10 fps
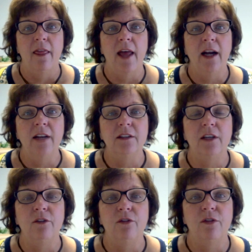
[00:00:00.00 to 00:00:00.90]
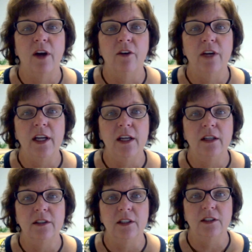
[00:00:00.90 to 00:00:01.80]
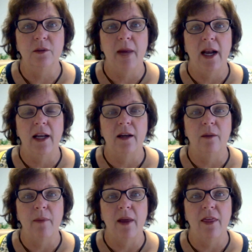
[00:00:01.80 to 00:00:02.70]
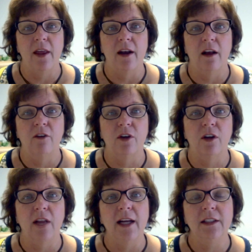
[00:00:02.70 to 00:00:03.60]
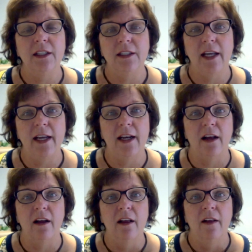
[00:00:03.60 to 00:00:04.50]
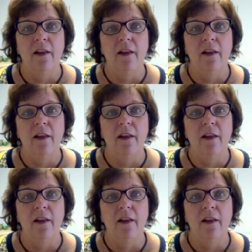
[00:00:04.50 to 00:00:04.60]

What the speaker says: that is a very systematic method of collecting data